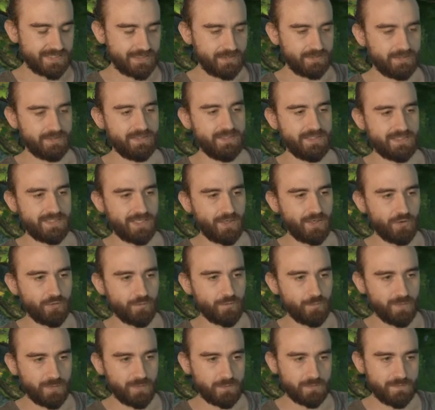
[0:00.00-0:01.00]
in. There's a lot
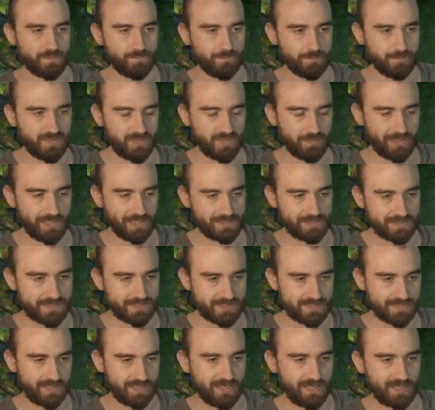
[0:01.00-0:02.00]
of people like
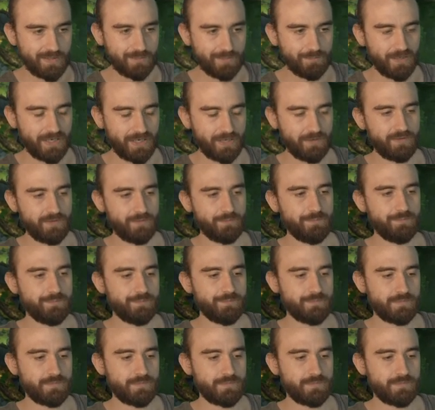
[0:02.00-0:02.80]
this, and I admire them.